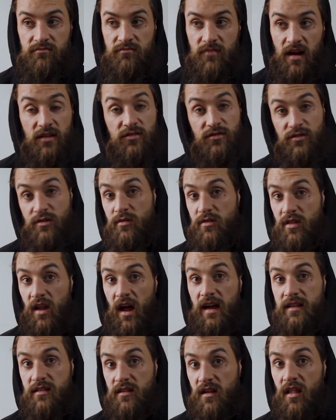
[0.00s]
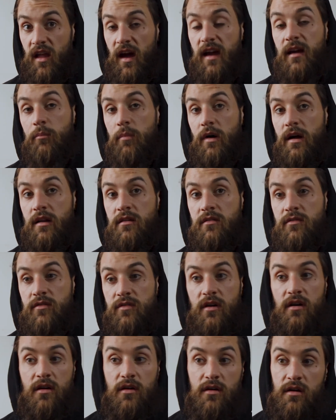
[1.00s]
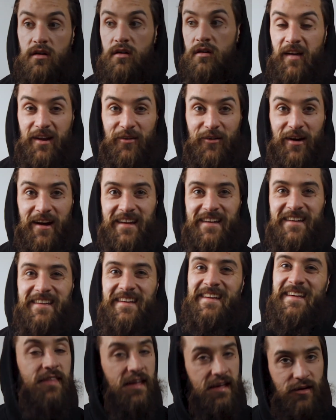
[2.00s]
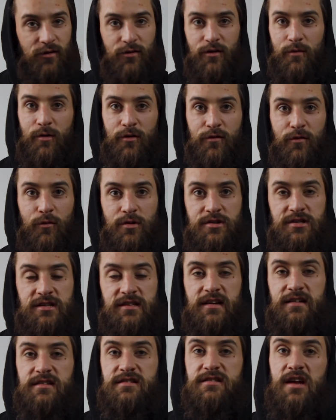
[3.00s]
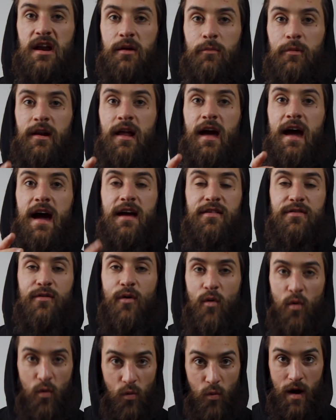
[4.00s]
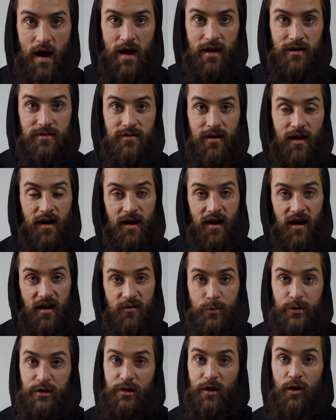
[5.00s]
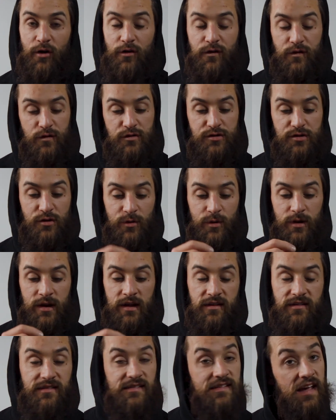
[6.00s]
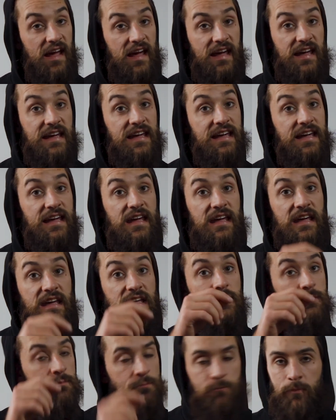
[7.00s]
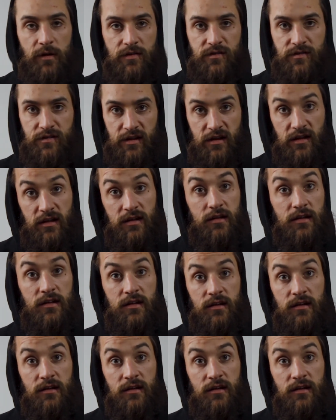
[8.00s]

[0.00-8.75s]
I do like the like button, so anyway. Thank you so much for watching, ladies and gentlemen. As always, I've been your host, Jordan T. Mystic.